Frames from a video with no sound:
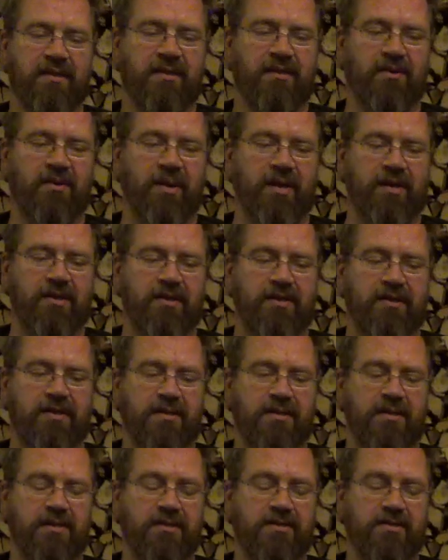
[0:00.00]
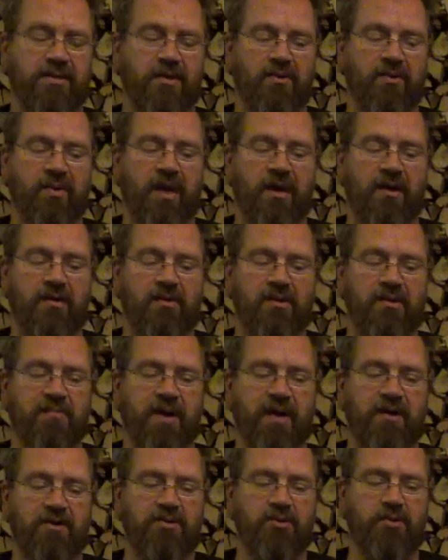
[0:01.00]
Alright, so now
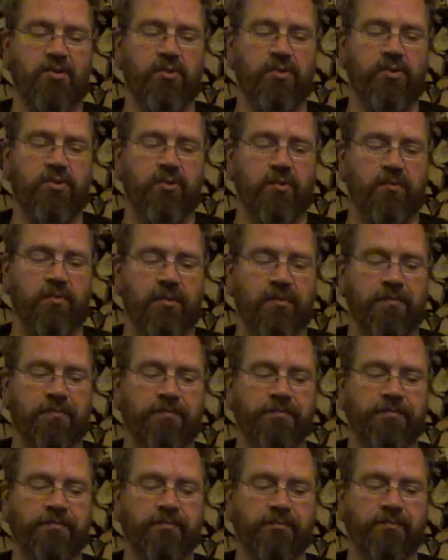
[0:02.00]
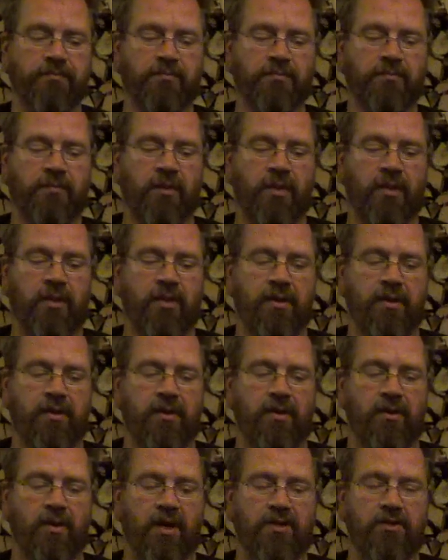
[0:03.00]
about YouTube.
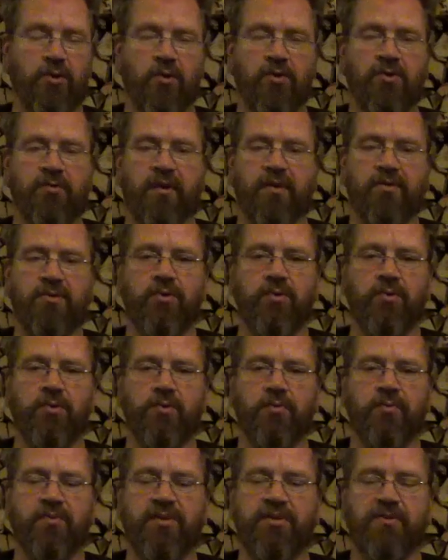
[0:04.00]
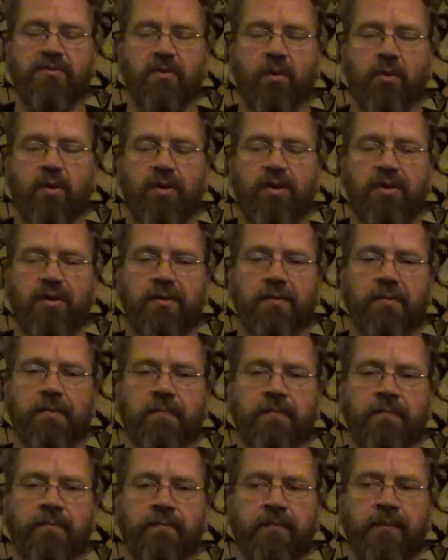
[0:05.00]
You know, I talked about YouTube this morning.
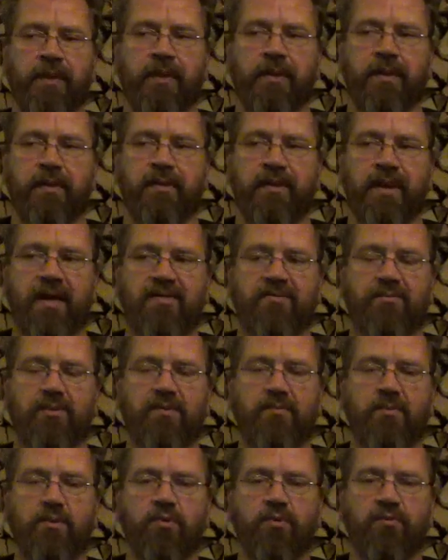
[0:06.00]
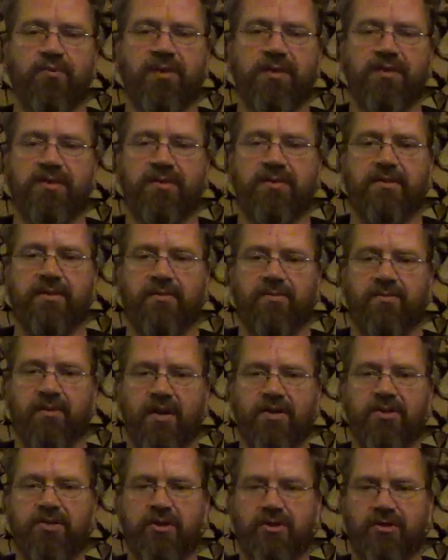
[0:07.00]
They removed this
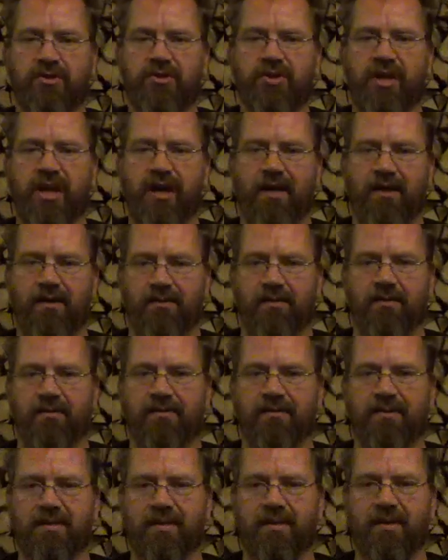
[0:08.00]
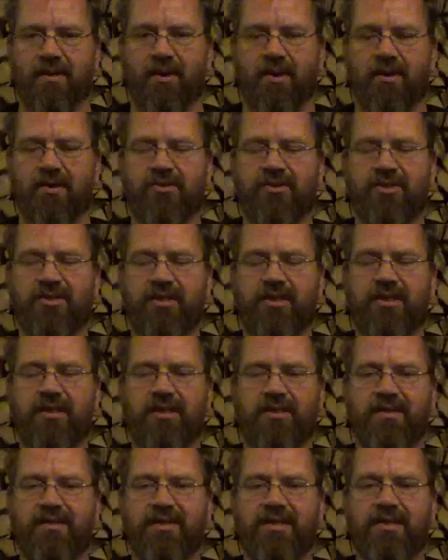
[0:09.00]
Russian channel,
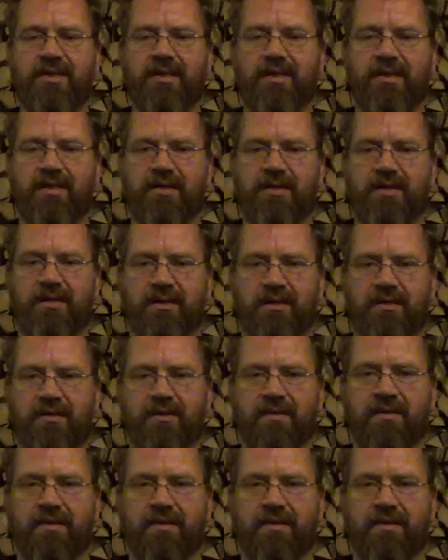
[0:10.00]
RTDE.